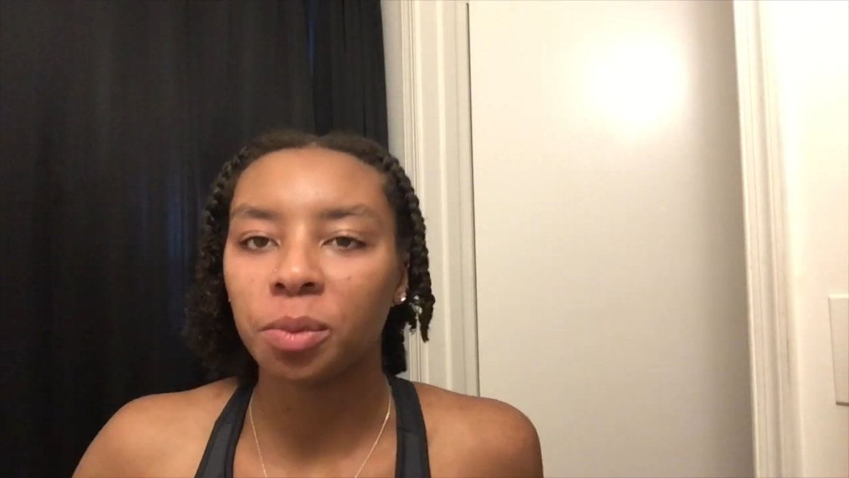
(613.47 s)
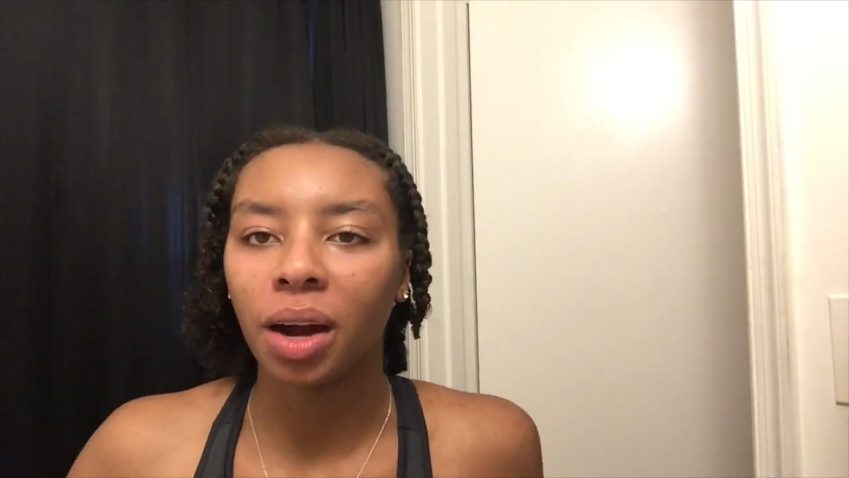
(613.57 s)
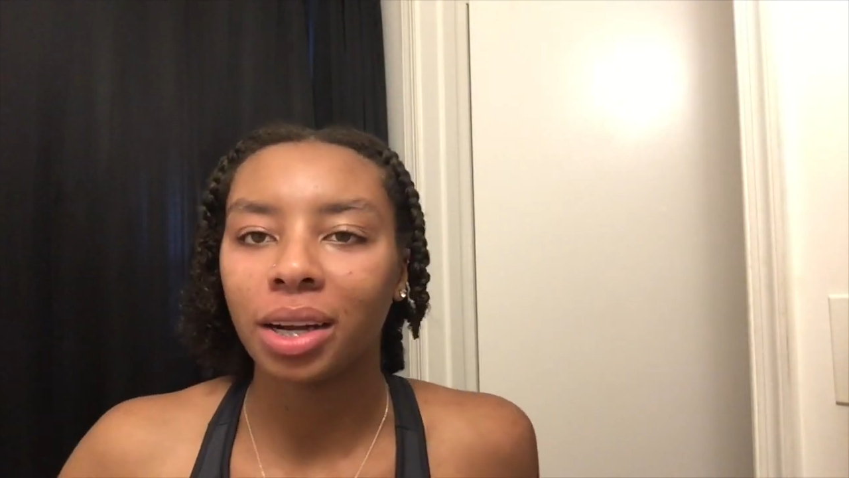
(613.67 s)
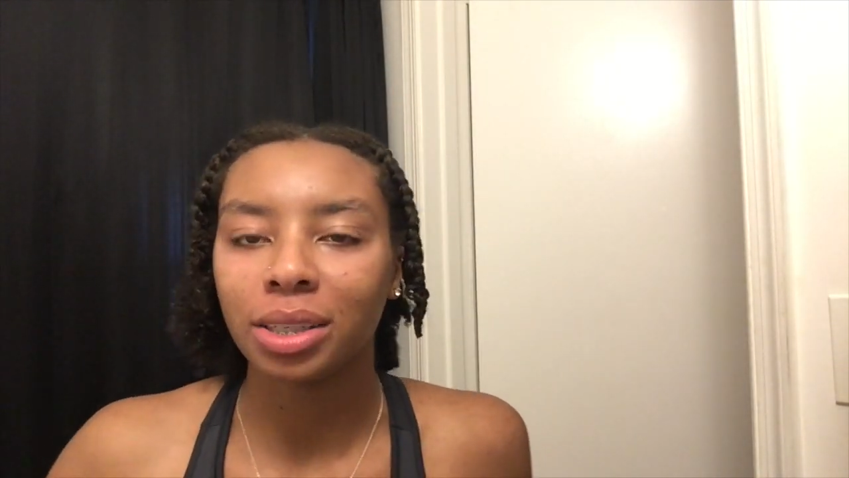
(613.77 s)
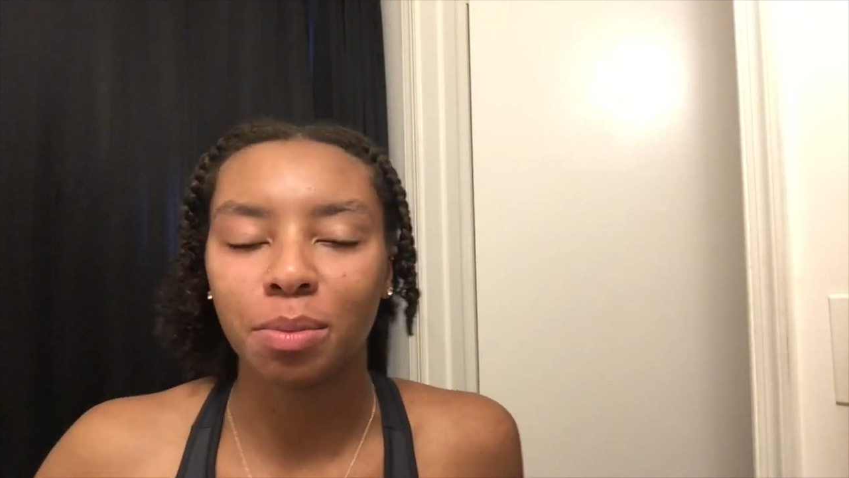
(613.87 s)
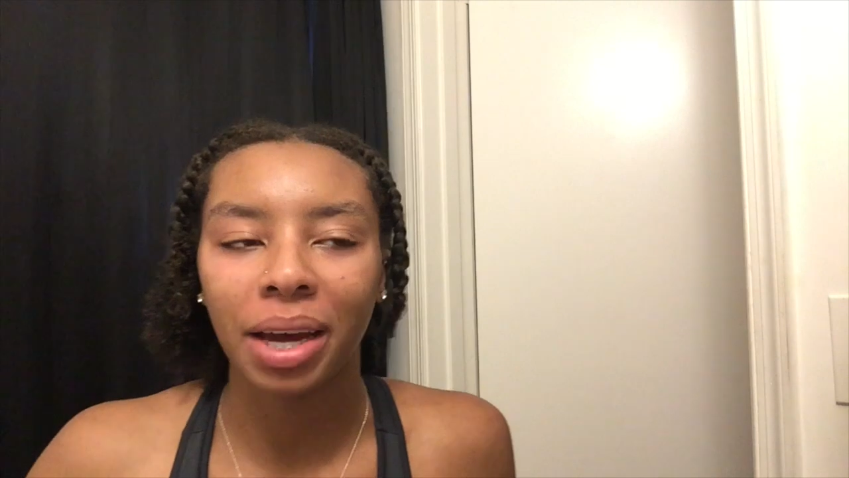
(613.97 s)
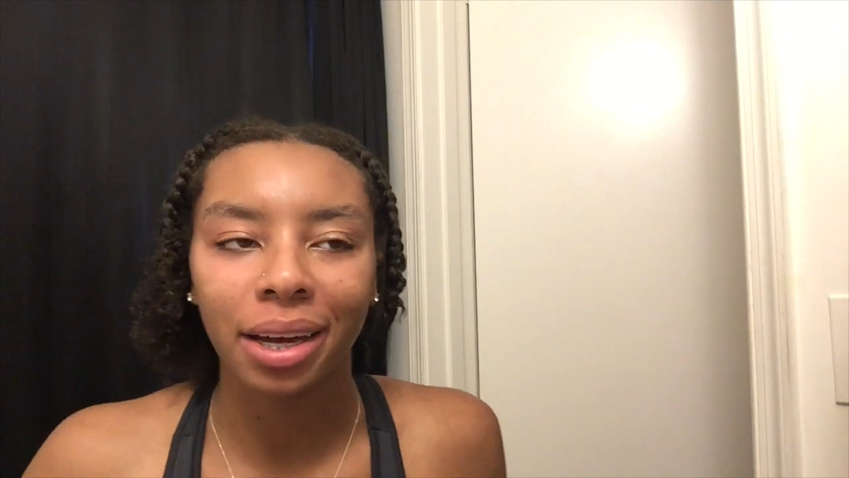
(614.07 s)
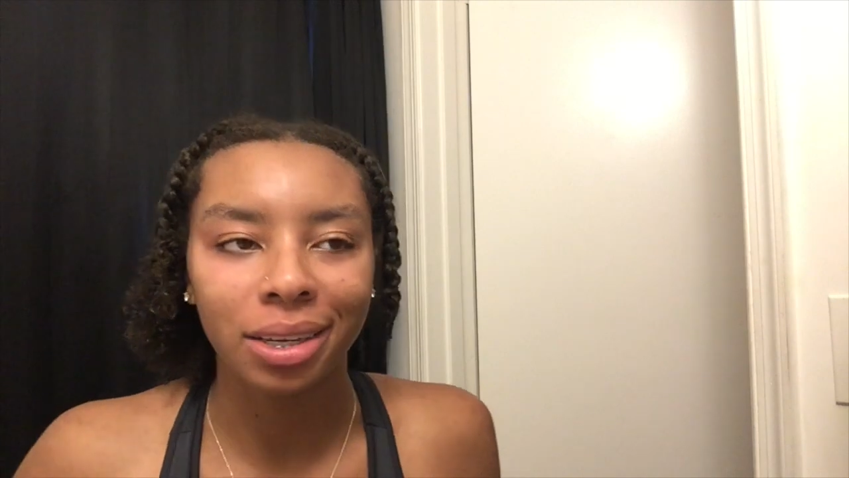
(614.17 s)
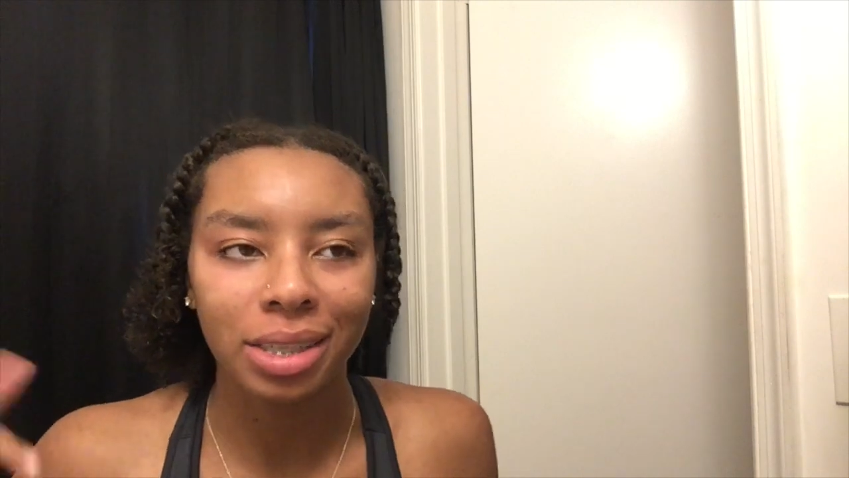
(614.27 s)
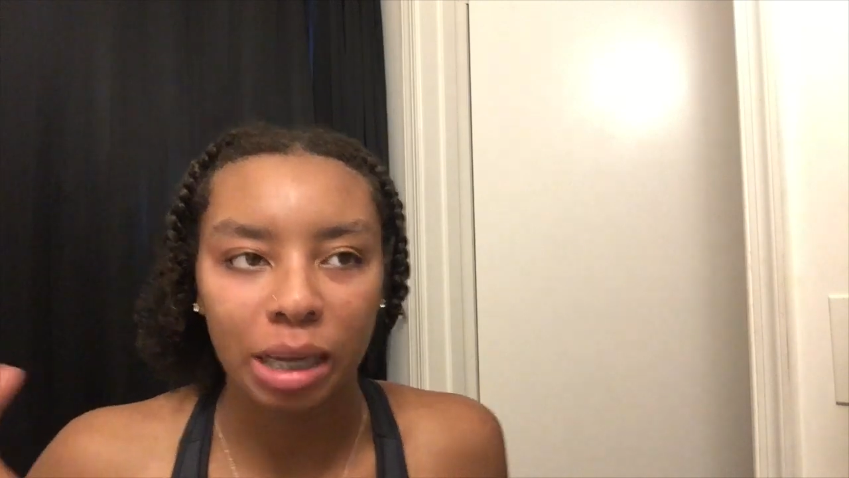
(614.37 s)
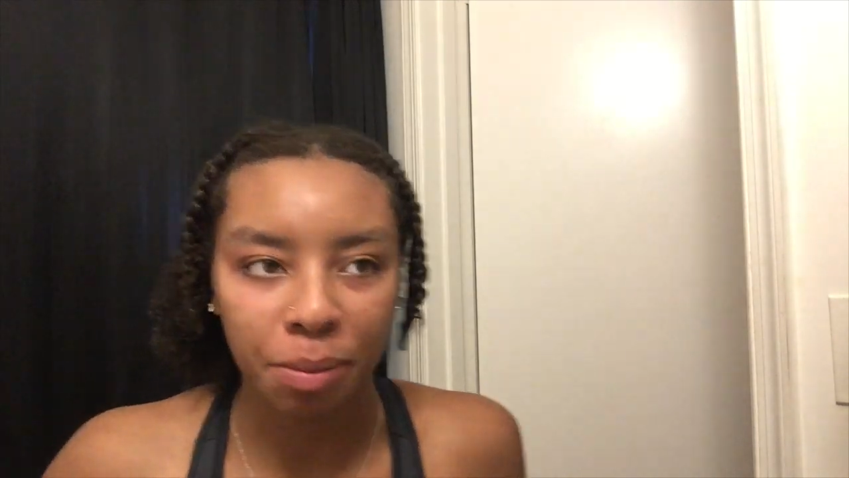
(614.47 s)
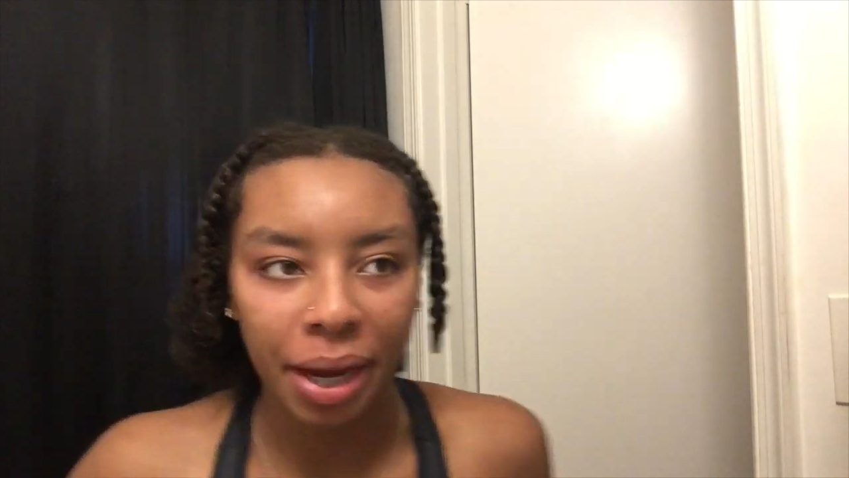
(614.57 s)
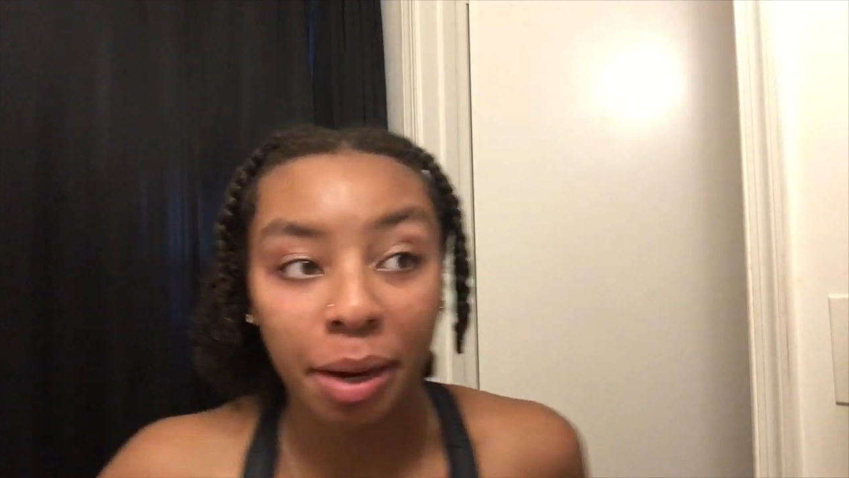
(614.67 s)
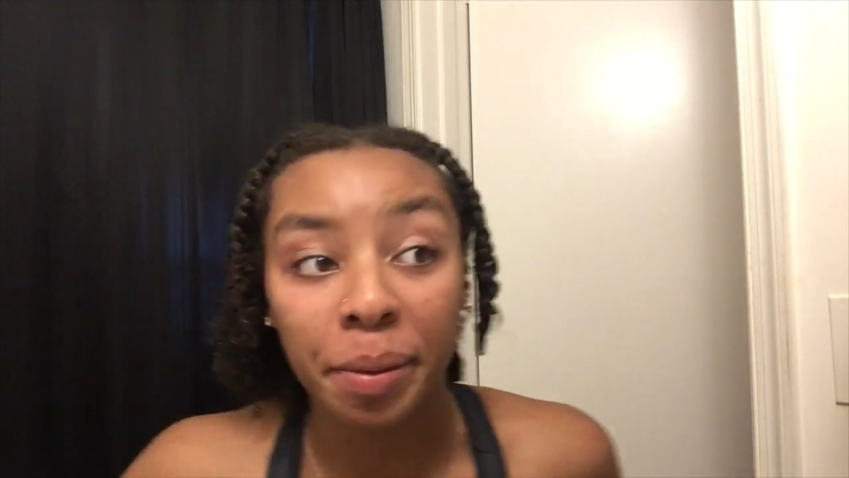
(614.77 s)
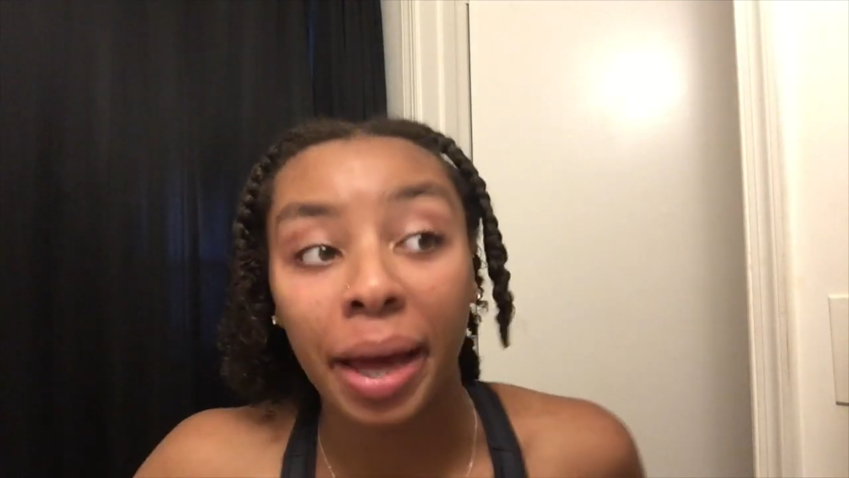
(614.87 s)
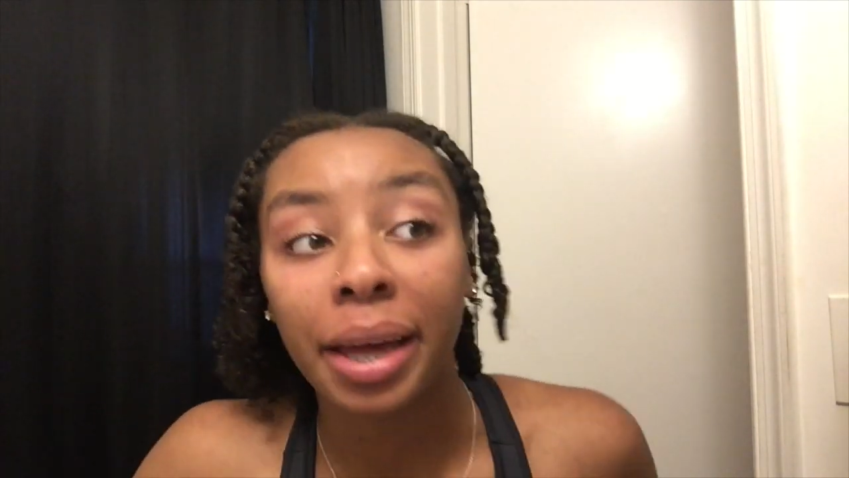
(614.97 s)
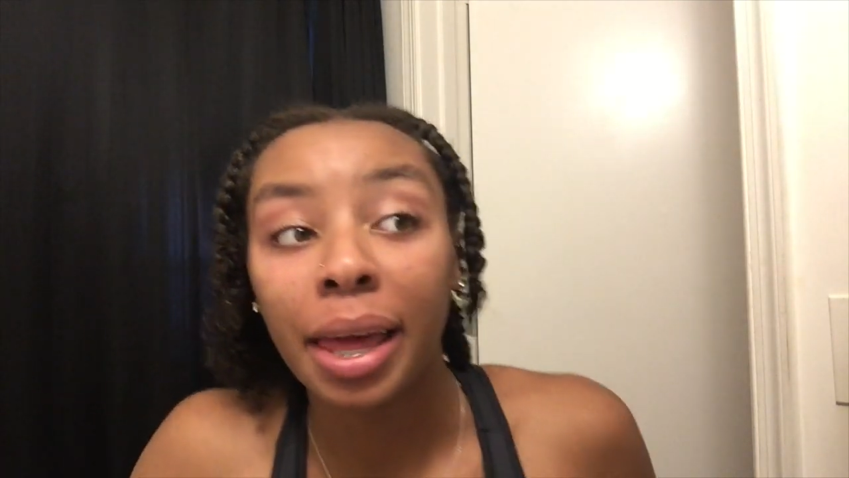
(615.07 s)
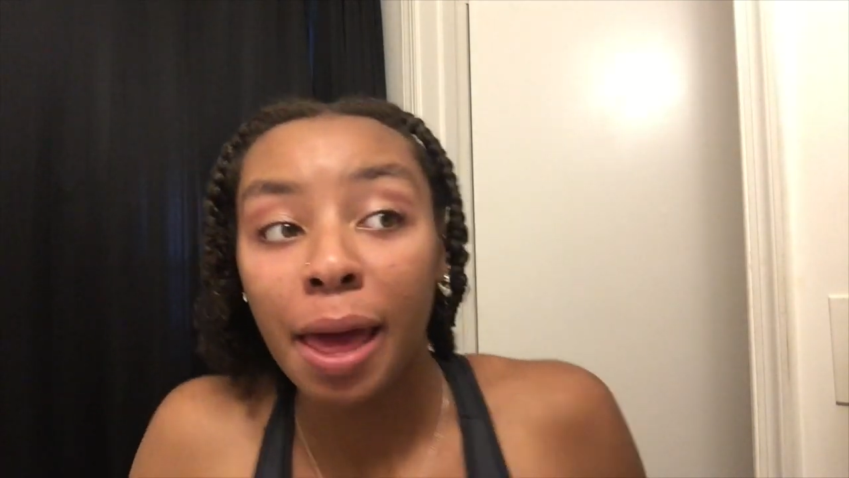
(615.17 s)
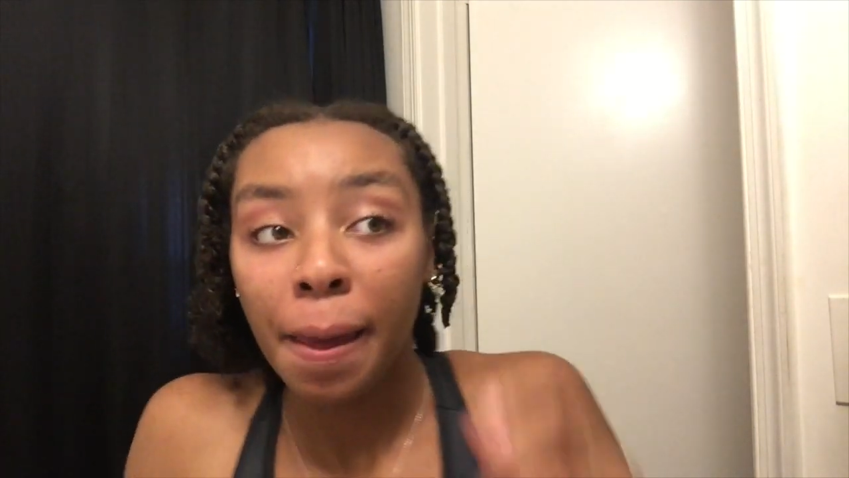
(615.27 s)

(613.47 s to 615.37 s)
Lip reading: product in my hair and slicking my hair back.